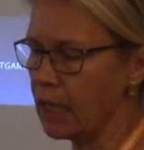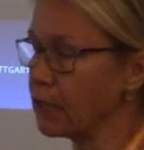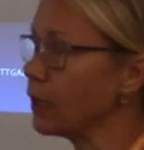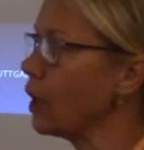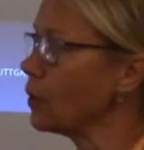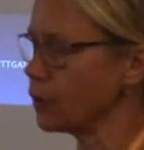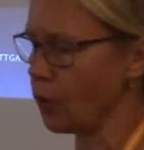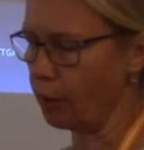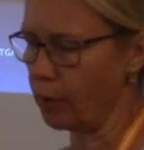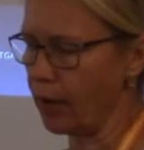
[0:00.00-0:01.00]
in close
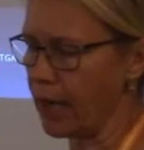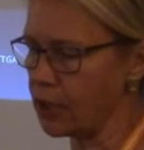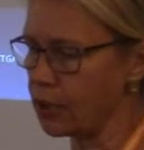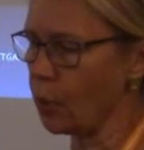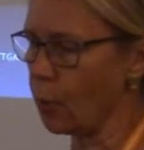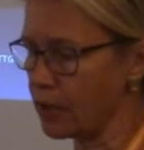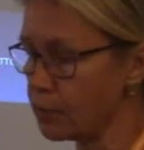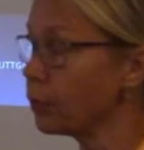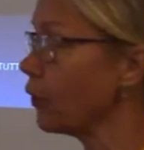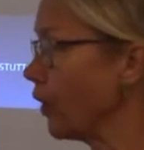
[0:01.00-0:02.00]
cooperation
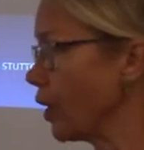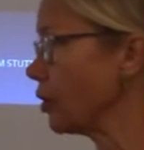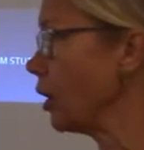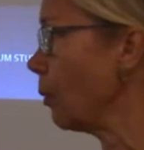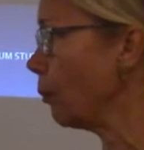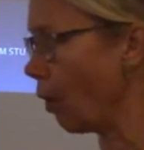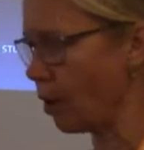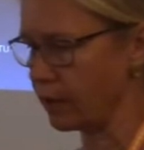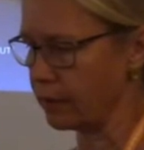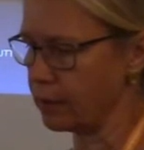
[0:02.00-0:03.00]
with professional
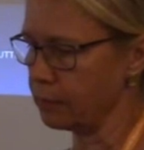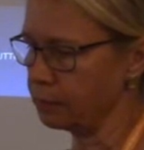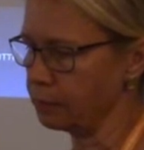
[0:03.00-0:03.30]
embroiderers.